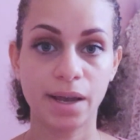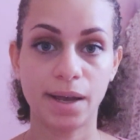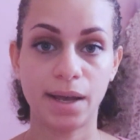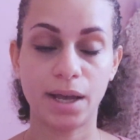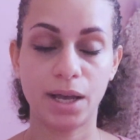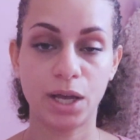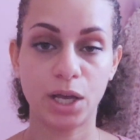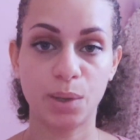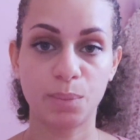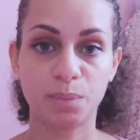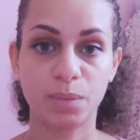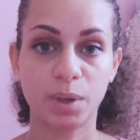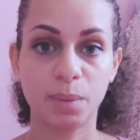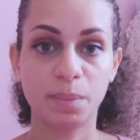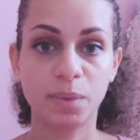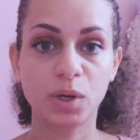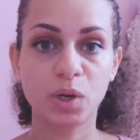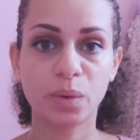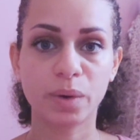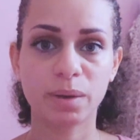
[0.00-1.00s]

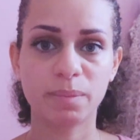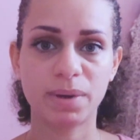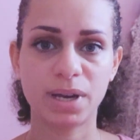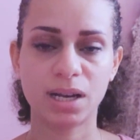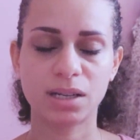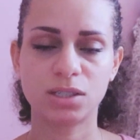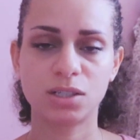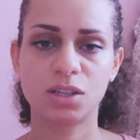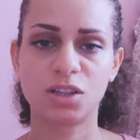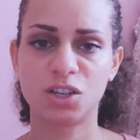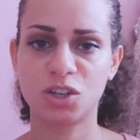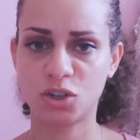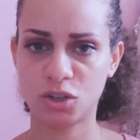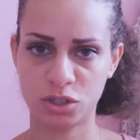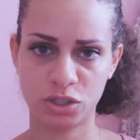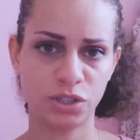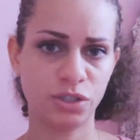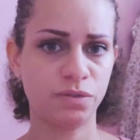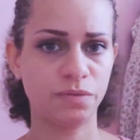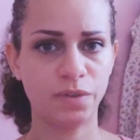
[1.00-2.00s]
But going back to the
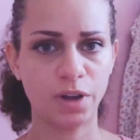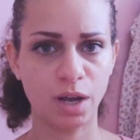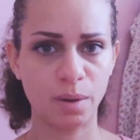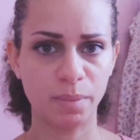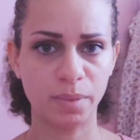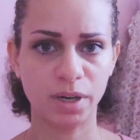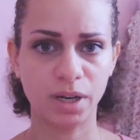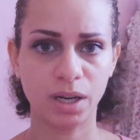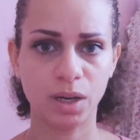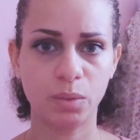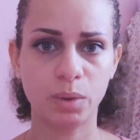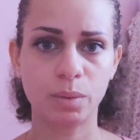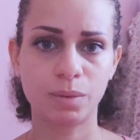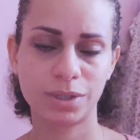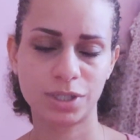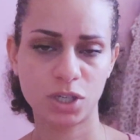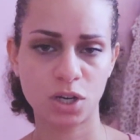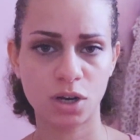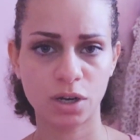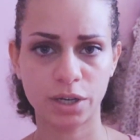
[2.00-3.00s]
nausea and vomiting, we were
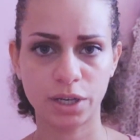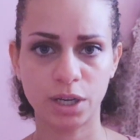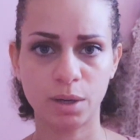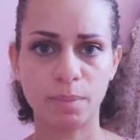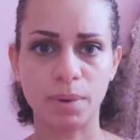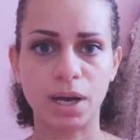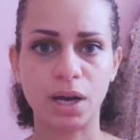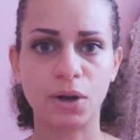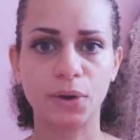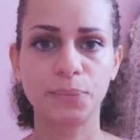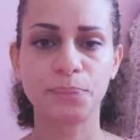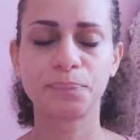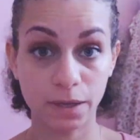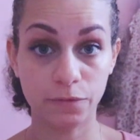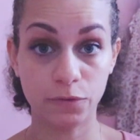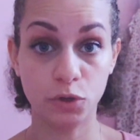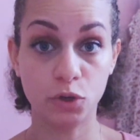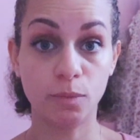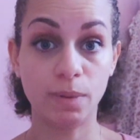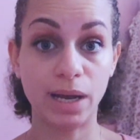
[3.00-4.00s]
talking about
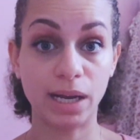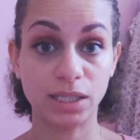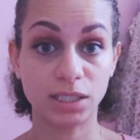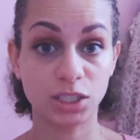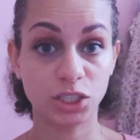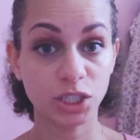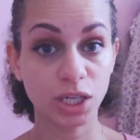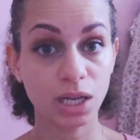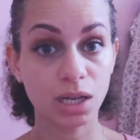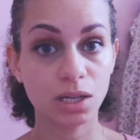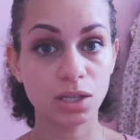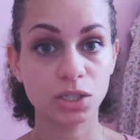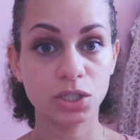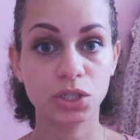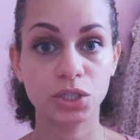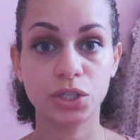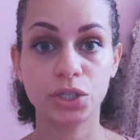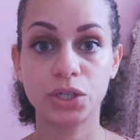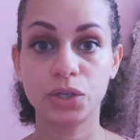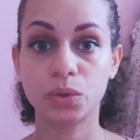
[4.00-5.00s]
if you go back to
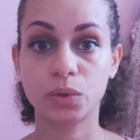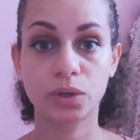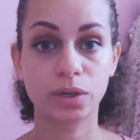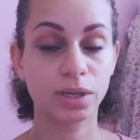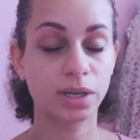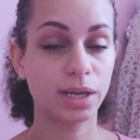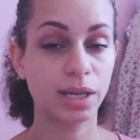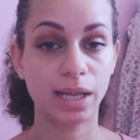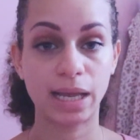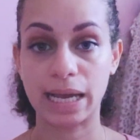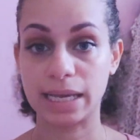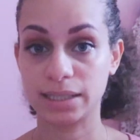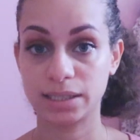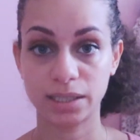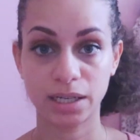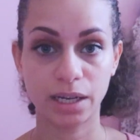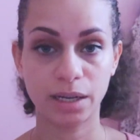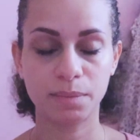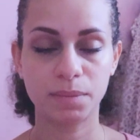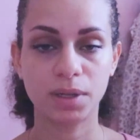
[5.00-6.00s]
childhood or the last
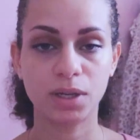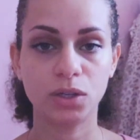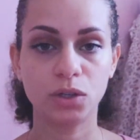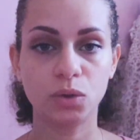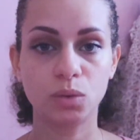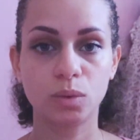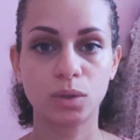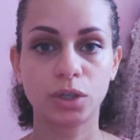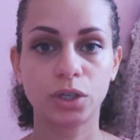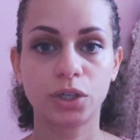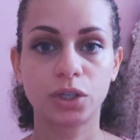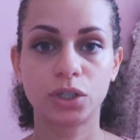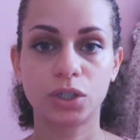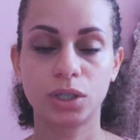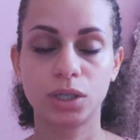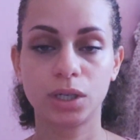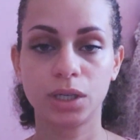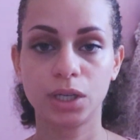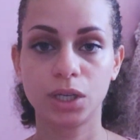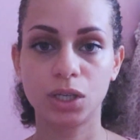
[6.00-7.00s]
time that you were
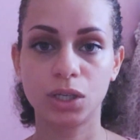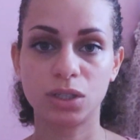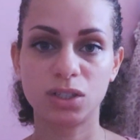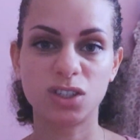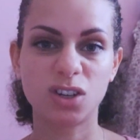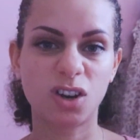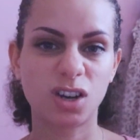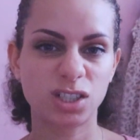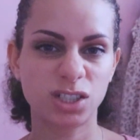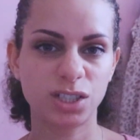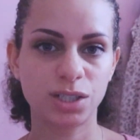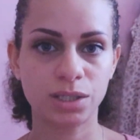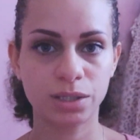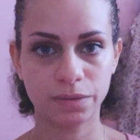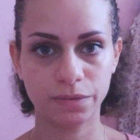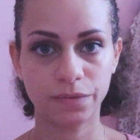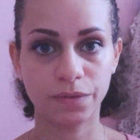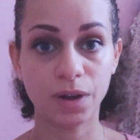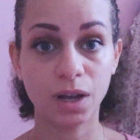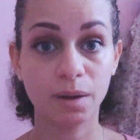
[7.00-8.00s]
nauseous
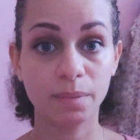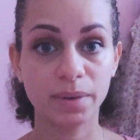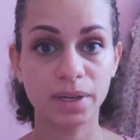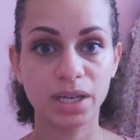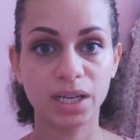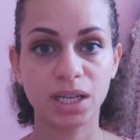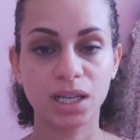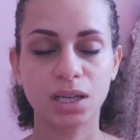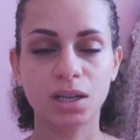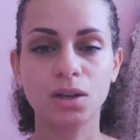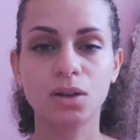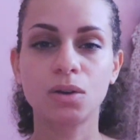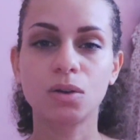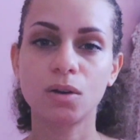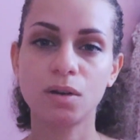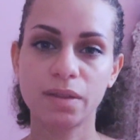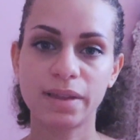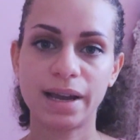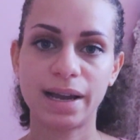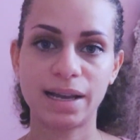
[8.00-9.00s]
and vomiting,
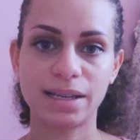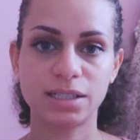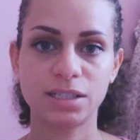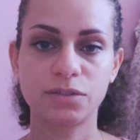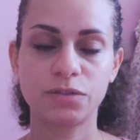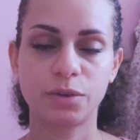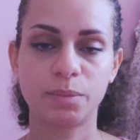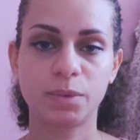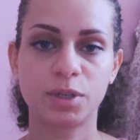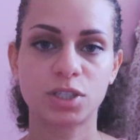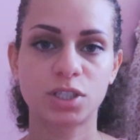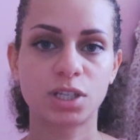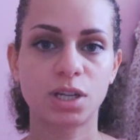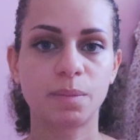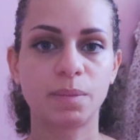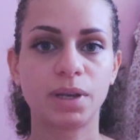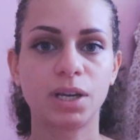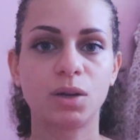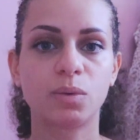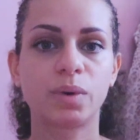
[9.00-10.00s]
all the acid from your
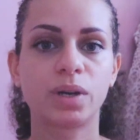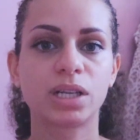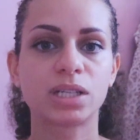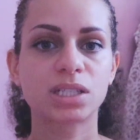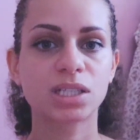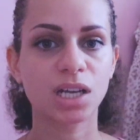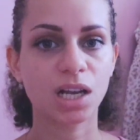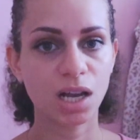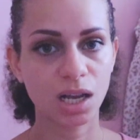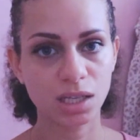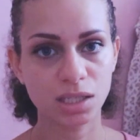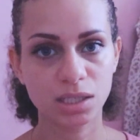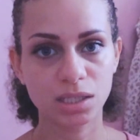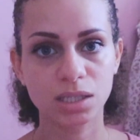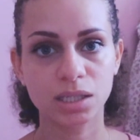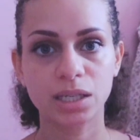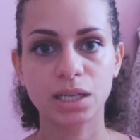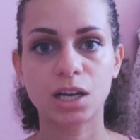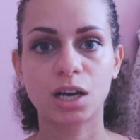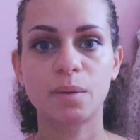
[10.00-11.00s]
stomach, when it's
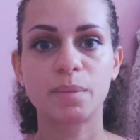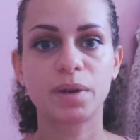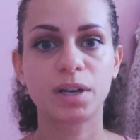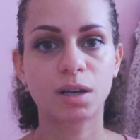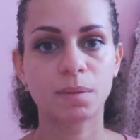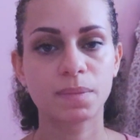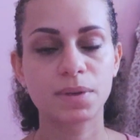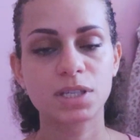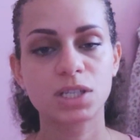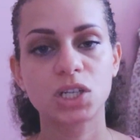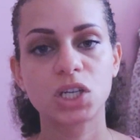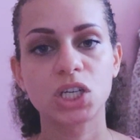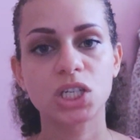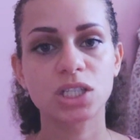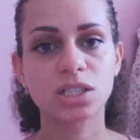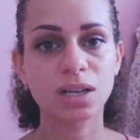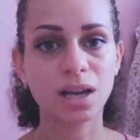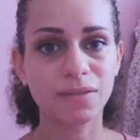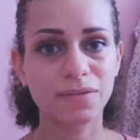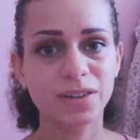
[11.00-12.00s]
constantly coming up into your
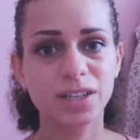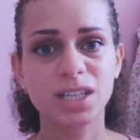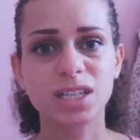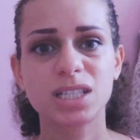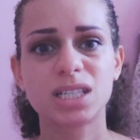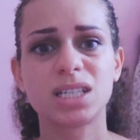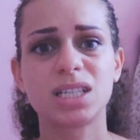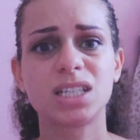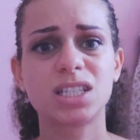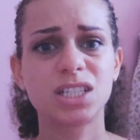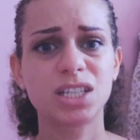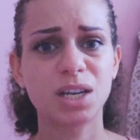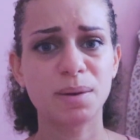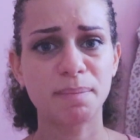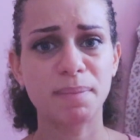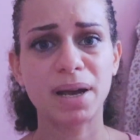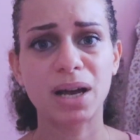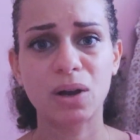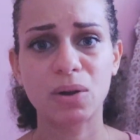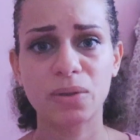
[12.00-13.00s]
esophagus and into your
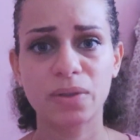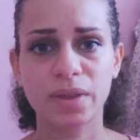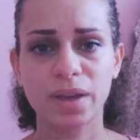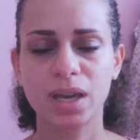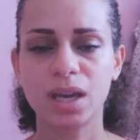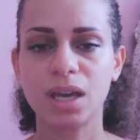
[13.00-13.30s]
mouth,